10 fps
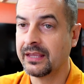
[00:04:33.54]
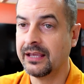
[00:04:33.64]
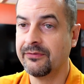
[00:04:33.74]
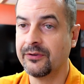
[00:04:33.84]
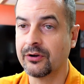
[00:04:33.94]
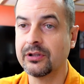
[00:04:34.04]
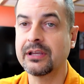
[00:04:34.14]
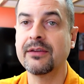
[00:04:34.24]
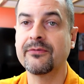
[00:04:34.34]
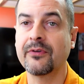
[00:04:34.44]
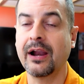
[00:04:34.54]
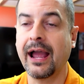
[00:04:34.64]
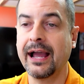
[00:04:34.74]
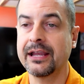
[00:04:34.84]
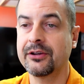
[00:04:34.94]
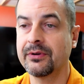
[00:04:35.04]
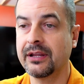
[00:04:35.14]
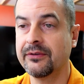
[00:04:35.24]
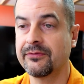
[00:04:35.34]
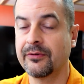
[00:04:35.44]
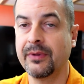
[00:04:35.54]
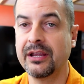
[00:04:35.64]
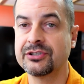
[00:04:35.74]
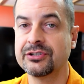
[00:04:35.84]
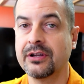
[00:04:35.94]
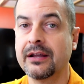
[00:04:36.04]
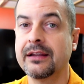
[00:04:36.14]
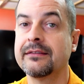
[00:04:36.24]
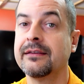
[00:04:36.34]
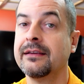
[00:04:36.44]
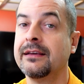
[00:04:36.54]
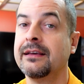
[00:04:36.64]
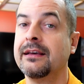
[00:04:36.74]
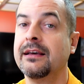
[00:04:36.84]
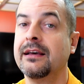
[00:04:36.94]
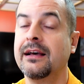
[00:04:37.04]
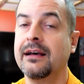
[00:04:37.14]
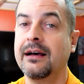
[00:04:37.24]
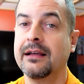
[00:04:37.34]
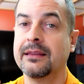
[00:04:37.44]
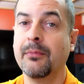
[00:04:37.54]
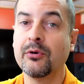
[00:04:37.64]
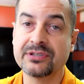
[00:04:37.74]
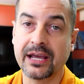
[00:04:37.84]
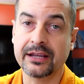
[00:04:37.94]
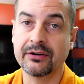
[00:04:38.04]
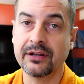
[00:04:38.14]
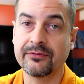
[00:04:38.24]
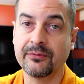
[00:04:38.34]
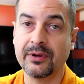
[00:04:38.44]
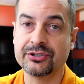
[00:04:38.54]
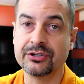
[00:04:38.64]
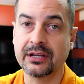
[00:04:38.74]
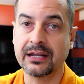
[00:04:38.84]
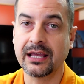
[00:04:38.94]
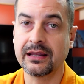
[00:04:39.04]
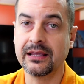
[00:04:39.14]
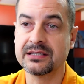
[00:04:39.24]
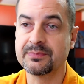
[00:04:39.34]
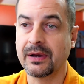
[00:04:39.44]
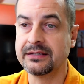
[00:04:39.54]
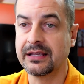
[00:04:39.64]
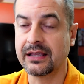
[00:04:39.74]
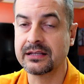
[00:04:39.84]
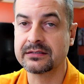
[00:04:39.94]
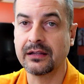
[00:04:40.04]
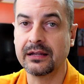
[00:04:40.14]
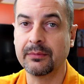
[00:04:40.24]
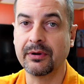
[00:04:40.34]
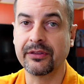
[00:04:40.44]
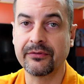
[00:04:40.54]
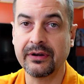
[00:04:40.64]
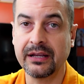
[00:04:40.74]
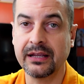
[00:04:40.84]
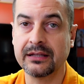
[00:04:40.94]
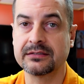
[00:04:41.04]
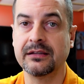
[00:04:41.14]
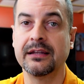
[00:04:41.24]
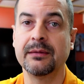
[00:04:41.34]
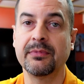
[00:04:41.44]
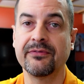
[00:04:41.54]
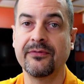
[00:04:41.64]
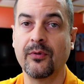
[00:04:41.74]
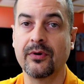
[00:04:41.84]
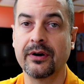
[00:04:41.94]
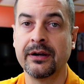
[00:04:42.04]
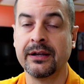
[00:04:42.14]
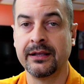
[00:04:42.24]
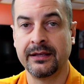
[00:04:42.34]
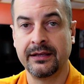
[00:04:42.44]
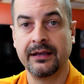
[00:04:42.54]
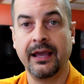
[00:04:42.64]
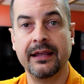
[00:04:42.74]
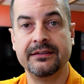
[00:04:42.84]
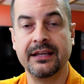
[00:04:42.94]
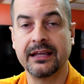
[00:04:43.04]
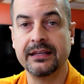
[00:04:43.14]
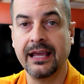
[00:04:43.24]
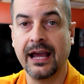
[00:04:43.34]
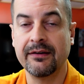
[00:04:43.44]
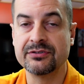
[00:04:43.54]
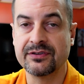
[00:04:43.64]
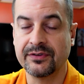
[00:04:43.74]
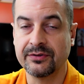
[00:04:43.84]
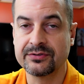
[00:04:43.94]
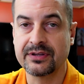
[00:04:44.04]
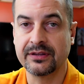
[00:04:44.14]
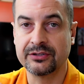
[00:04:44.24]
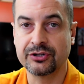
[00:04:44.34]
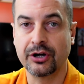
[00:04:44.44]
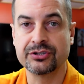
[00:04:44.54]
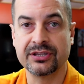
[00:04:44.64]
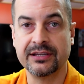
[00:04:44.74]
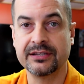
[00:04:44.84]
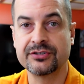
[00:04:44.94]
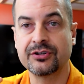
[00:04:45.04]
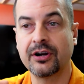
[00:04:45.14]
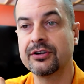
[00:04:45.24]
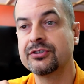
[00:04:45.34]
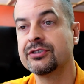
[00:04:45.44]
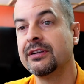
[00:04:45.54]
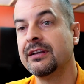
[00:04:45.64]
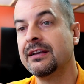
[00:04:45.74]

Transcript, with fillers: If you're looking for accurate information on it, the most accurate information you're going to get is by taking slot number 3 and slot number 4. And taking the average of those on the charge and the discharge.